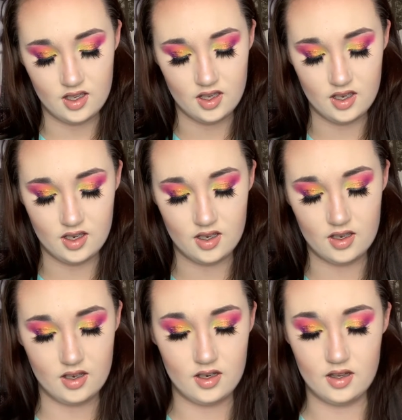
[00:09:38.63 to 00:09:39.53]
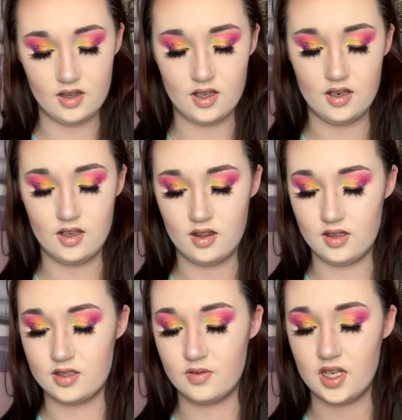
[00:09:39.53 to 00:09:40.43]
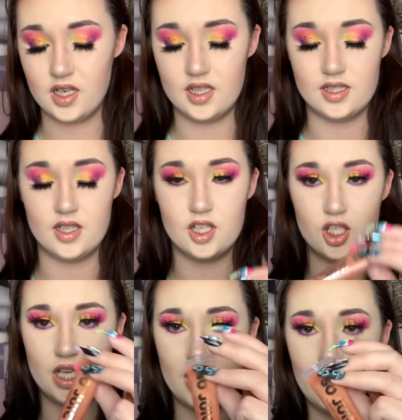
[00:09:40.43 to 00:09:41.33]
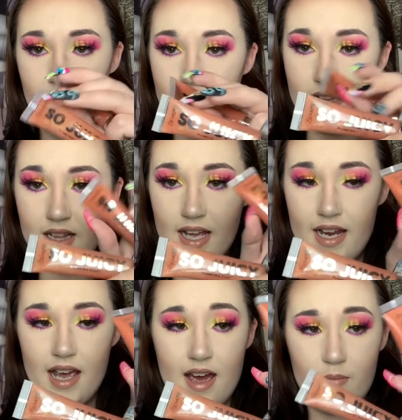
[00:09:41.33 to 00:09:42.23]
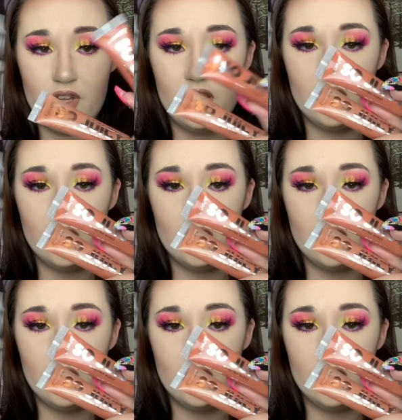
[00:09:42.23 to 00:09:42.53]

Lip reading: And then this one is in the shade Let It Happen.